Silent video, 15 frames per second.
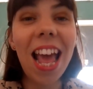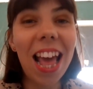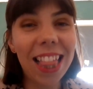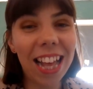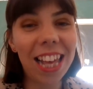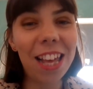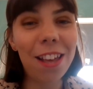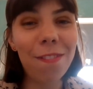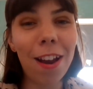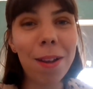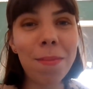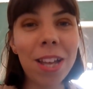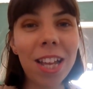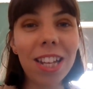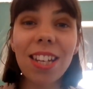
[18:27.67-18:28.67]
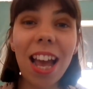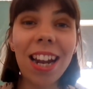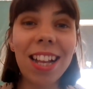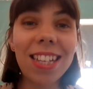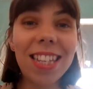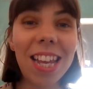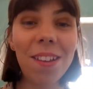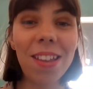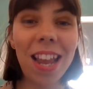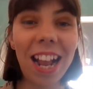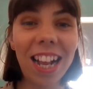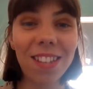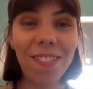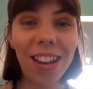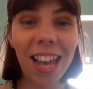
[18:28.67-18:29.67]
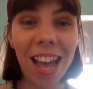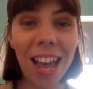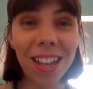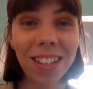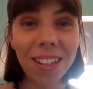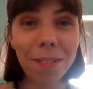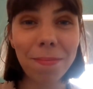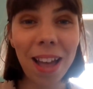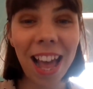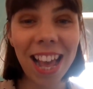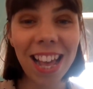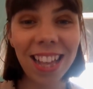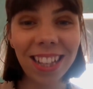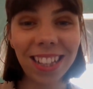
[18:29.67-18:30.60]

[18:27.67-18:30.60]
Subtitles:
Thank you very much, and I'll see you in the next video. Bye.